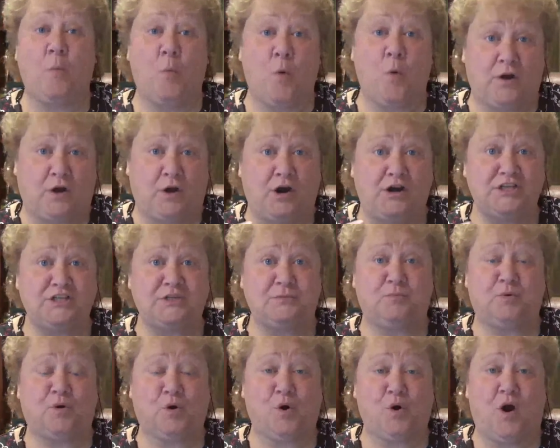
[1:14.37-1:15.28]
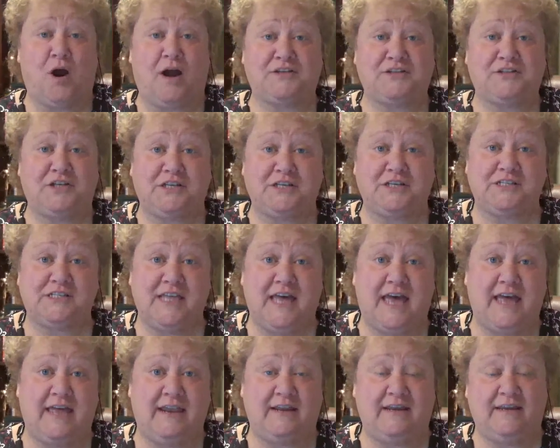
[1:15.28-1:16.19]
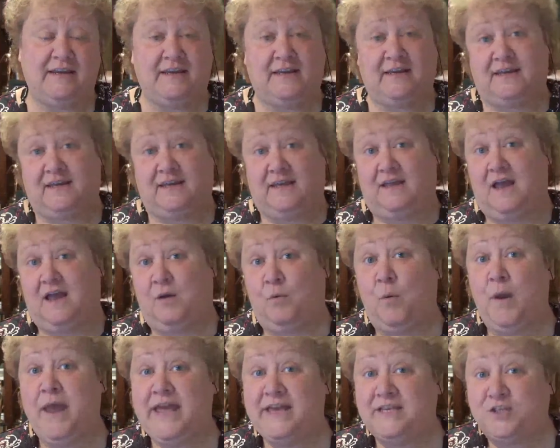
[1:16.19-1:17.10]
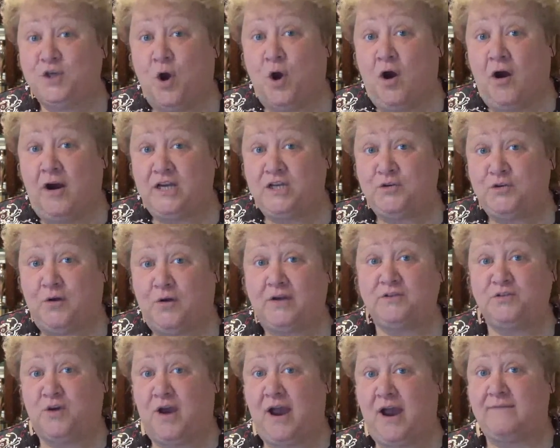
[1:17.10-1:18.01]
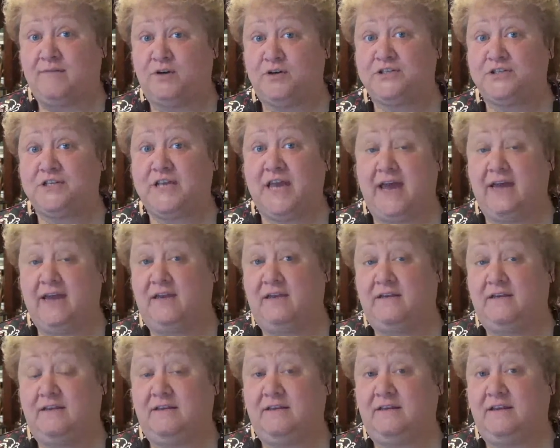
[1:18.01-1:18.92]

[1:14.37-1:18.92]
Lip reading: What are some precautions that we as car and truck drivers can